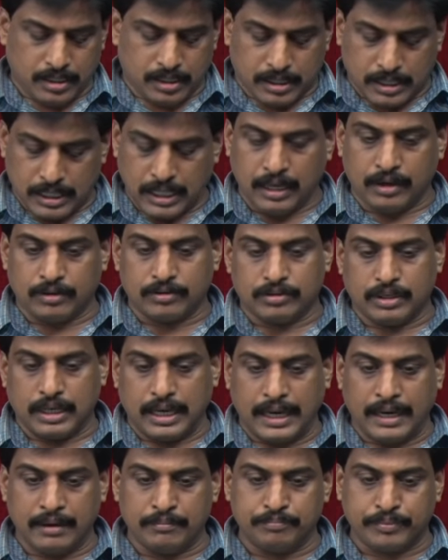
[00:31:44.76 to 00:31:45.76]
Now
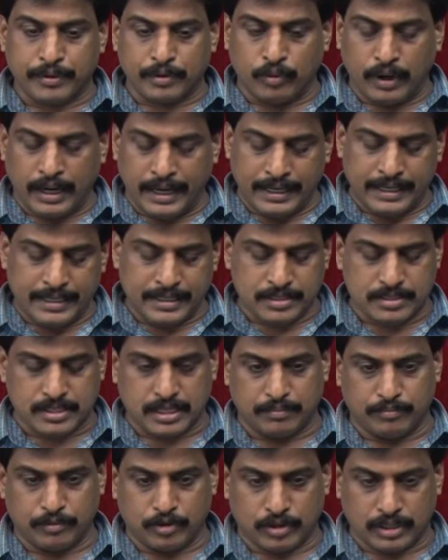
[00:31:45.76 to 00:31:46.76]
I am providing
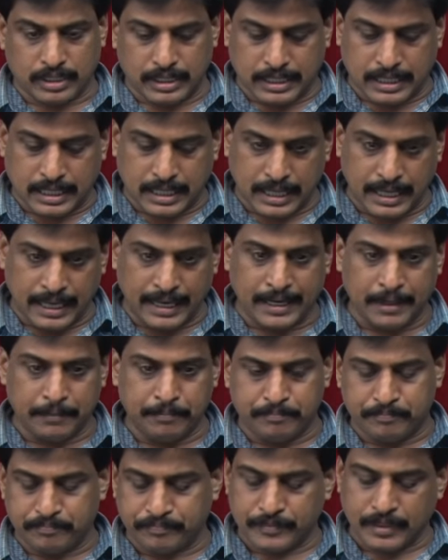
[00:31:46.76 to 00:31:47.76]
some more grep.